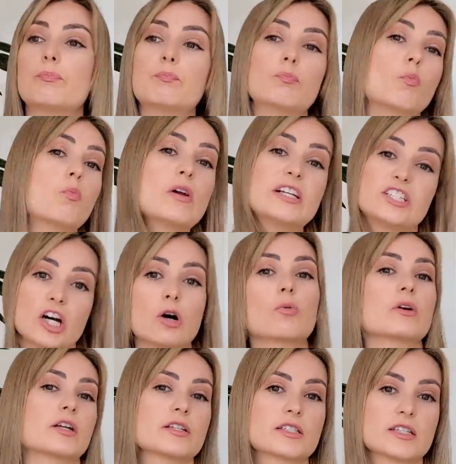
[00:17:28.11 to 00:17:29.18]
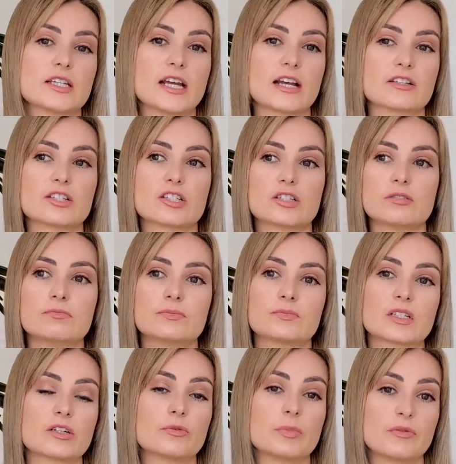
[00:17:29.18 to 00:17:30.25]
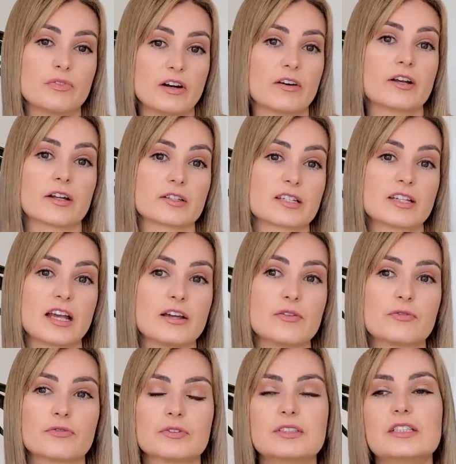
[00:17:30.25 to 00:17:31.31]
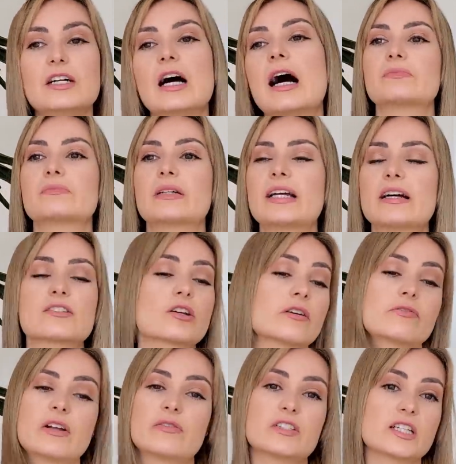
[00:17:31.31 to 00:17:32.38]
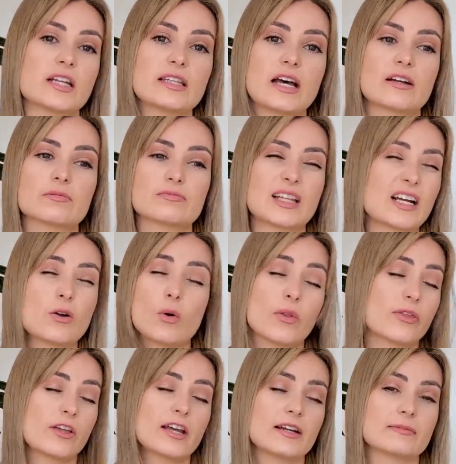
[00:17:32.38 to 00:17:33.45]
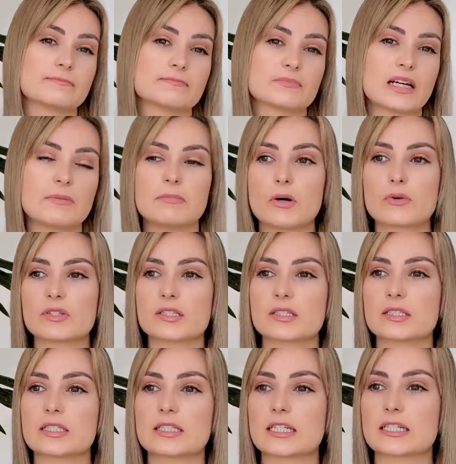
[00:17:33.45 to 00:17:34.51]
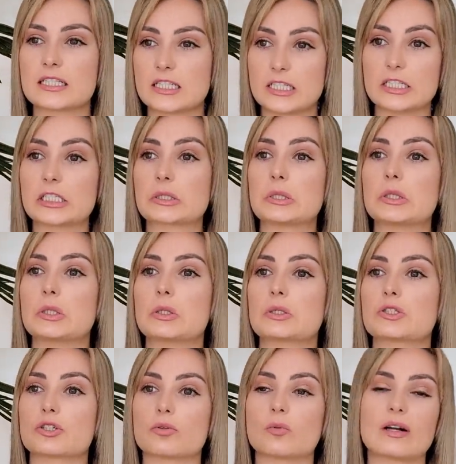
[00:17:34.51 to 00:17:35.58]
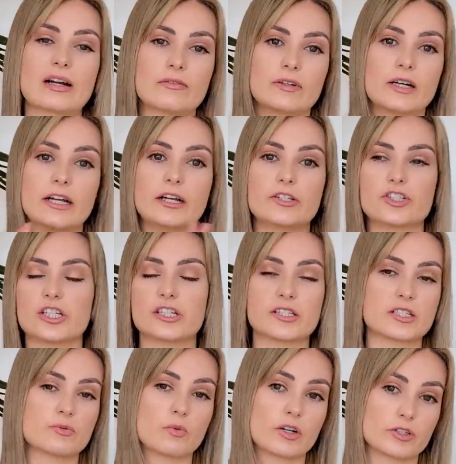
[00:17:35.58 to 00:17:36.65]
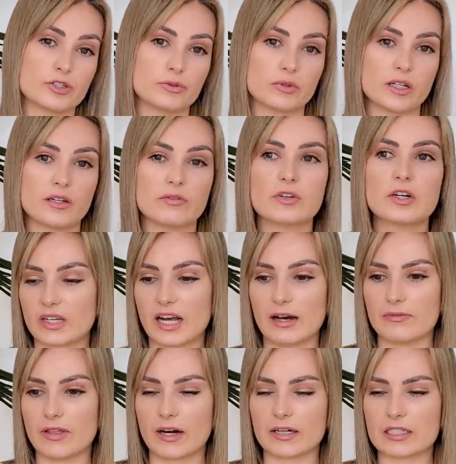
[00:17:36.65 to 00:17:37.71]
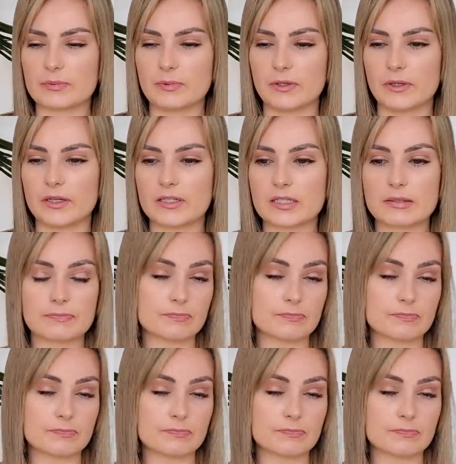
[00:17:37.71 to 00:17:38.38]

We don't is the answer. It would be very unsafe. But yeah, so I've never done that whole thing that most 16-year-olds or whatever age it is where you live have that experience.